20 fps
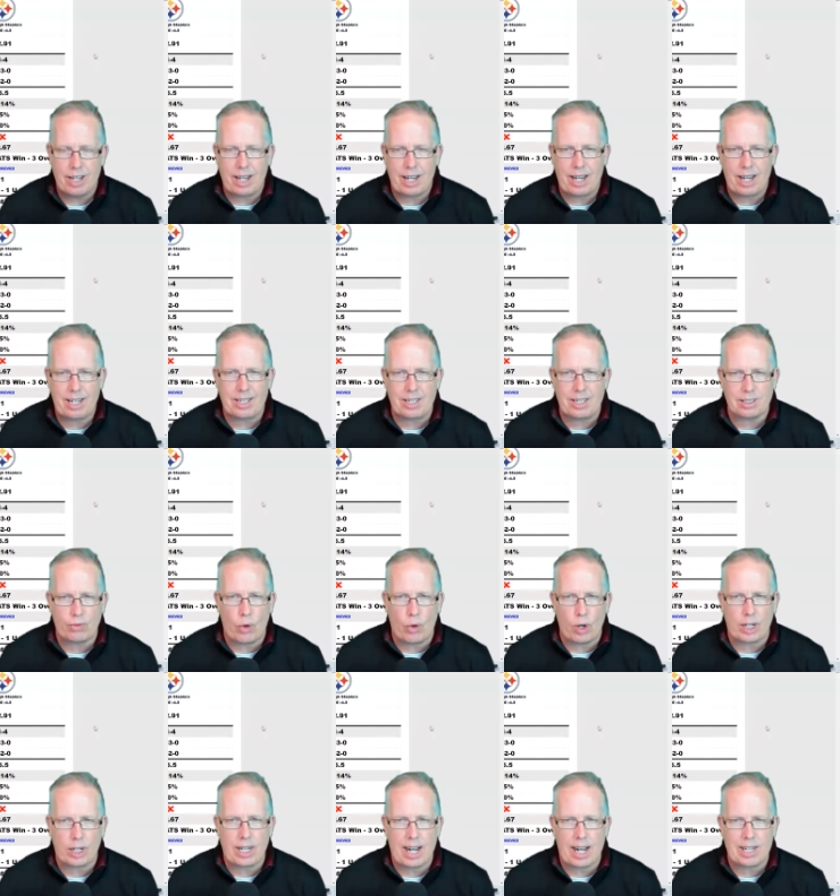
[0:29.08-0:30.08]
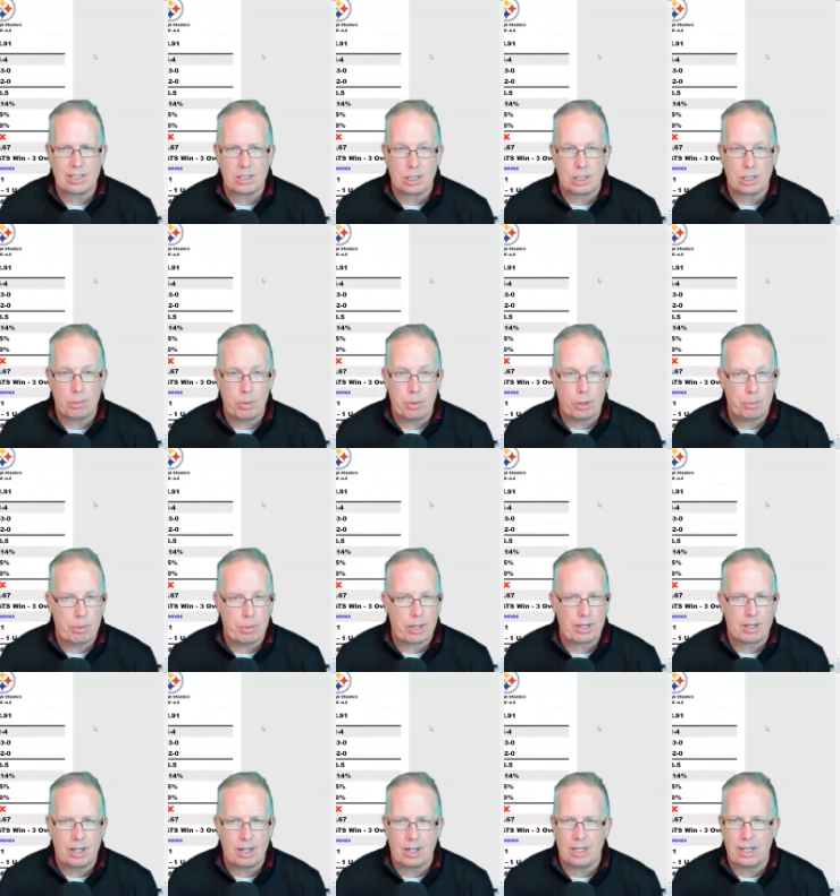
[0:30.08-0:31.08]
ATS forecast, the computer
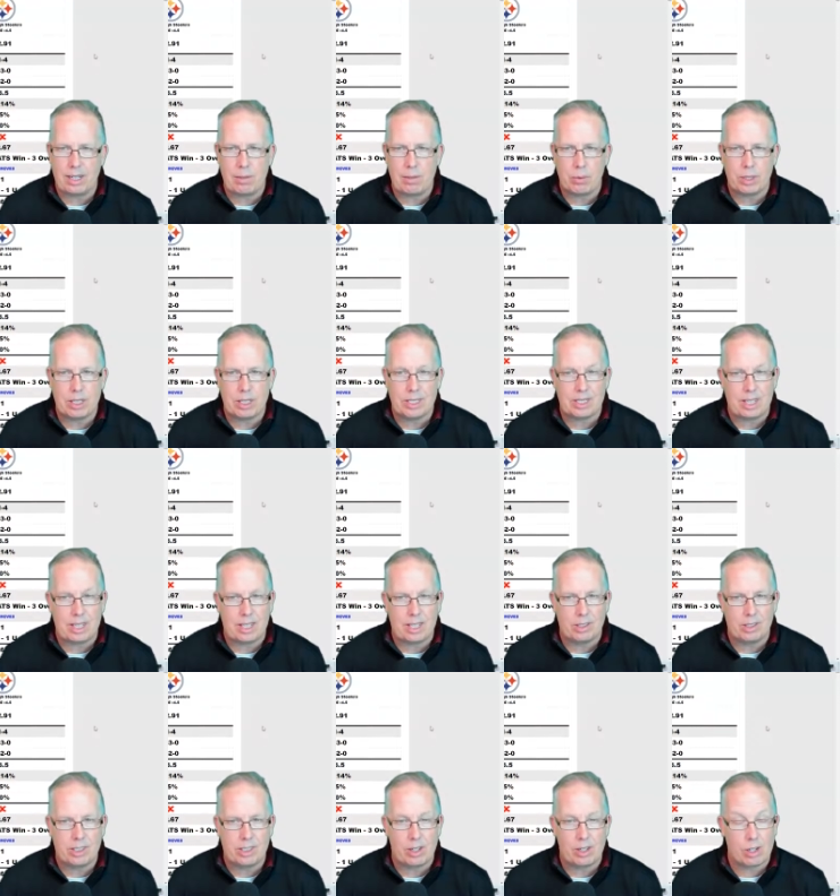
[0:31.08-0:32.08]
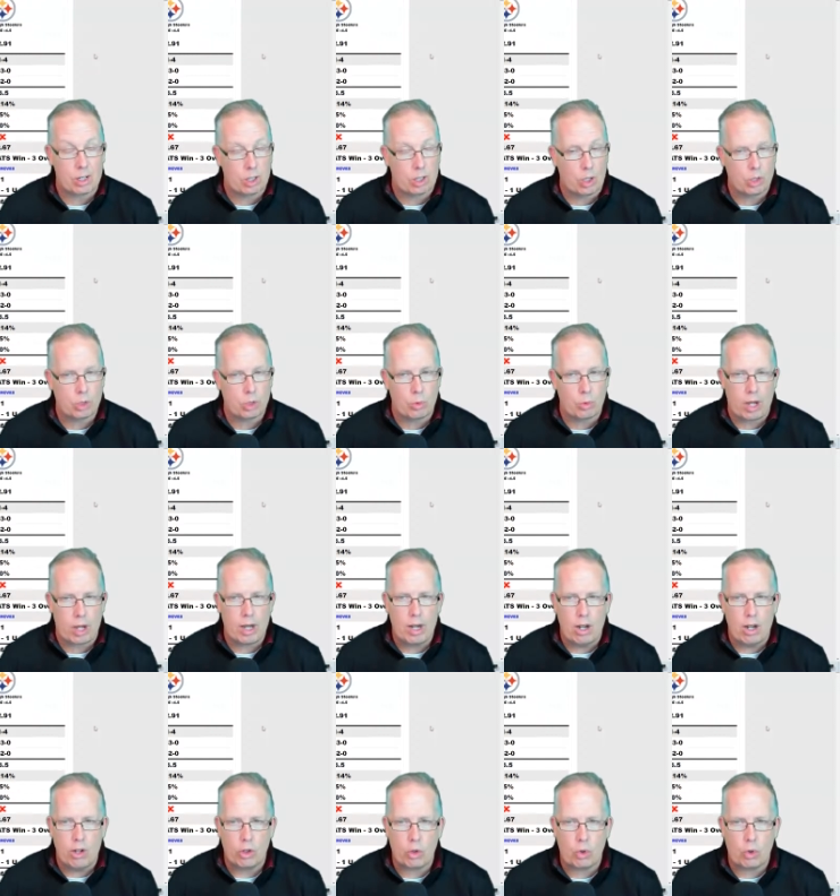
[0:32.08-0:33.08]
pick, going to lean with the Steelers here in a close one.
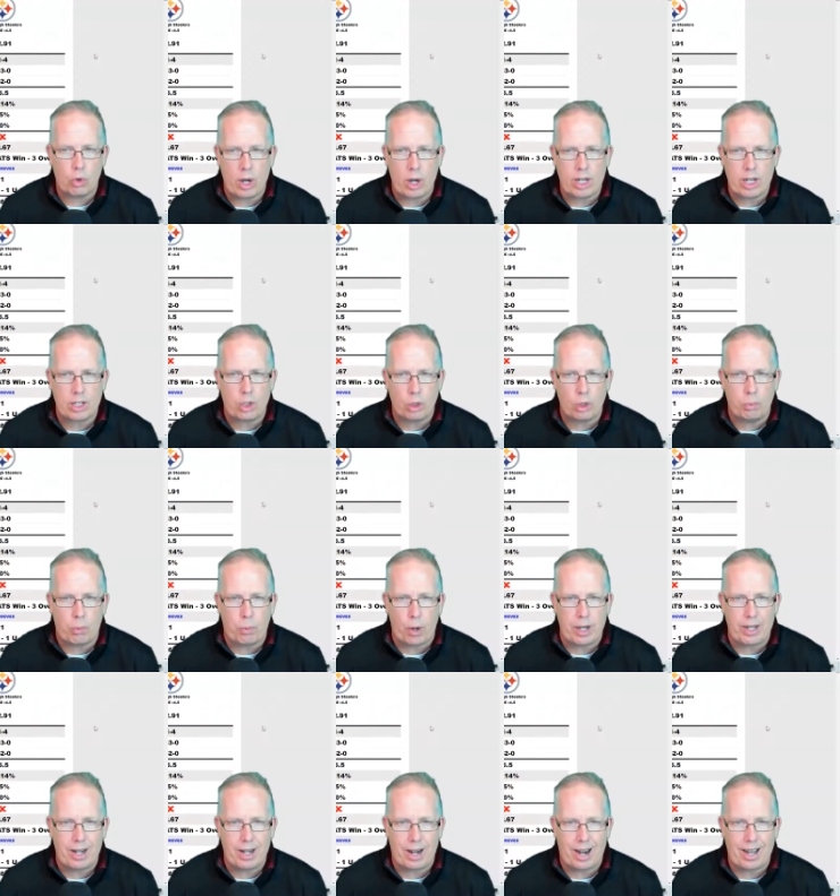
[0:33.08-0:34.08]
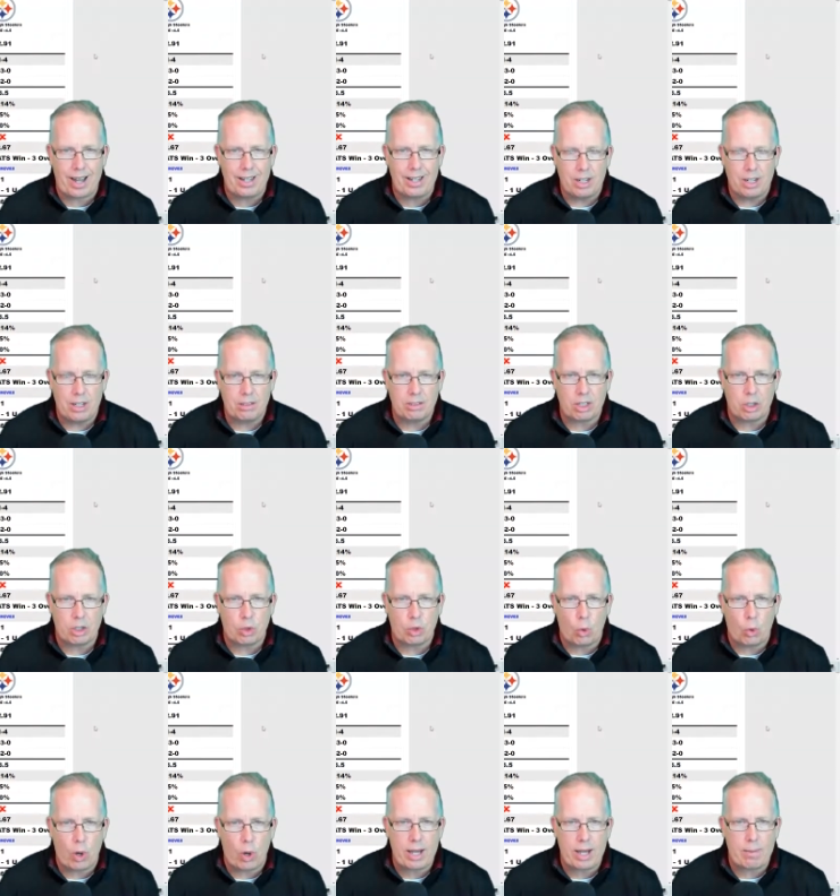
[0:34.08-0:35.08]
22.9 to
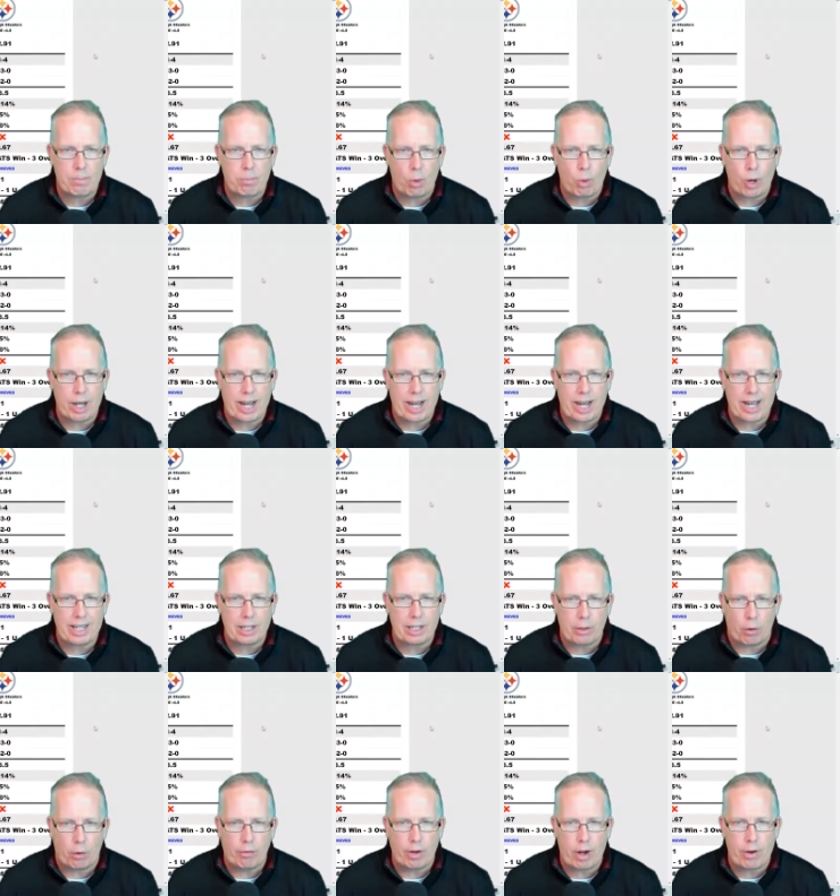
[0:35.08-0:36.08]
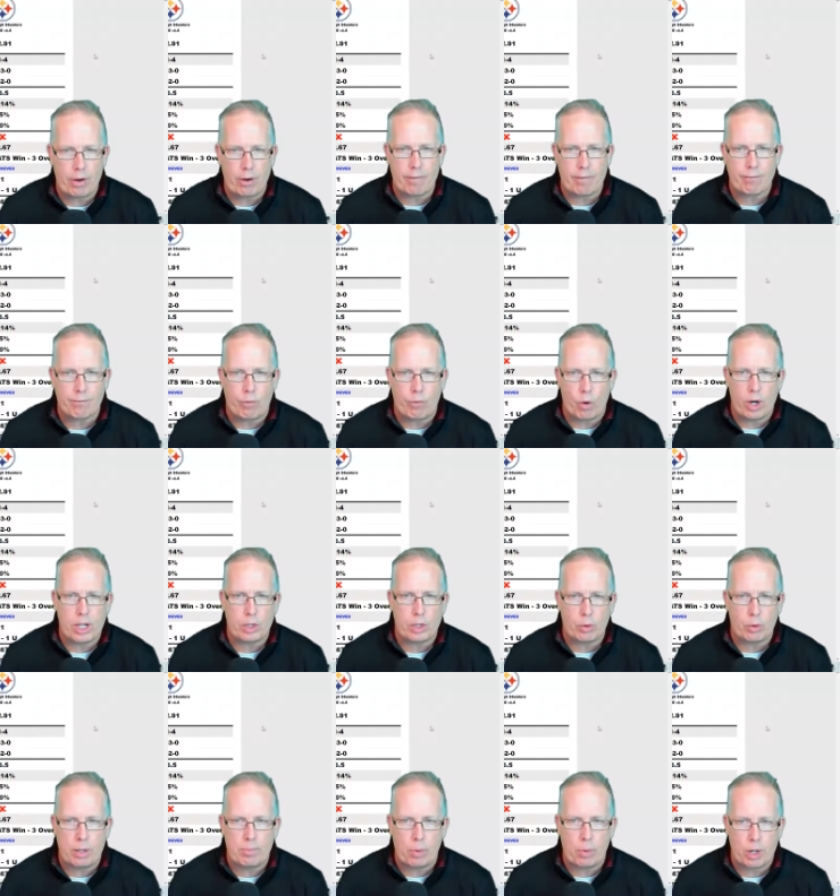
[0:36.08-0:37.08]
20.8, the over under at
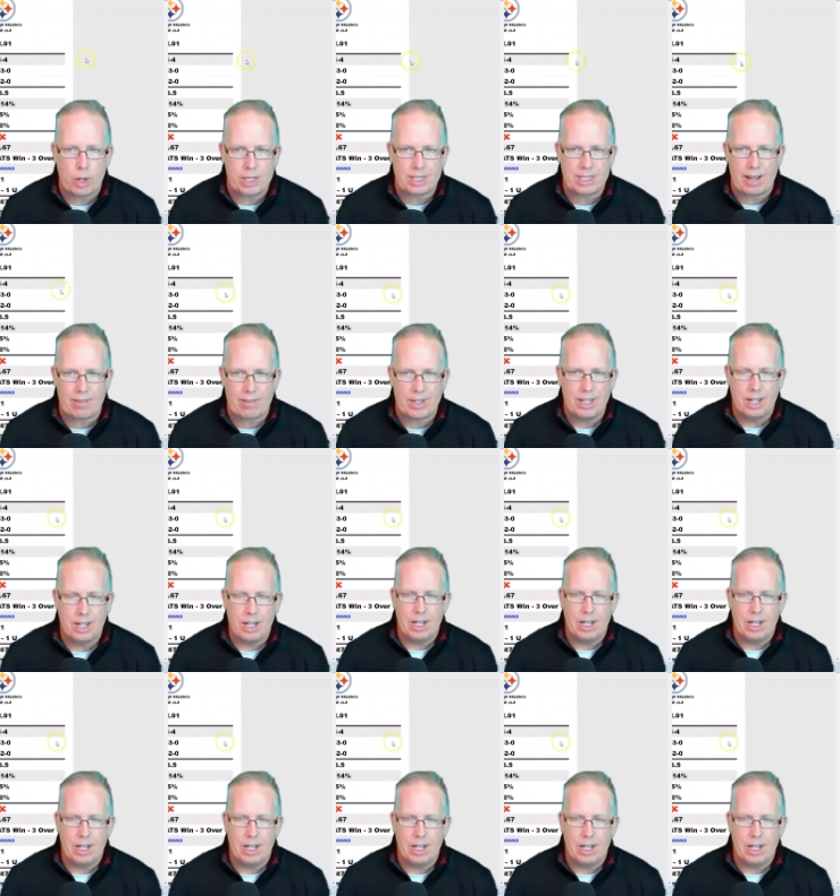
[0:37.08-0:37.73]
43.7.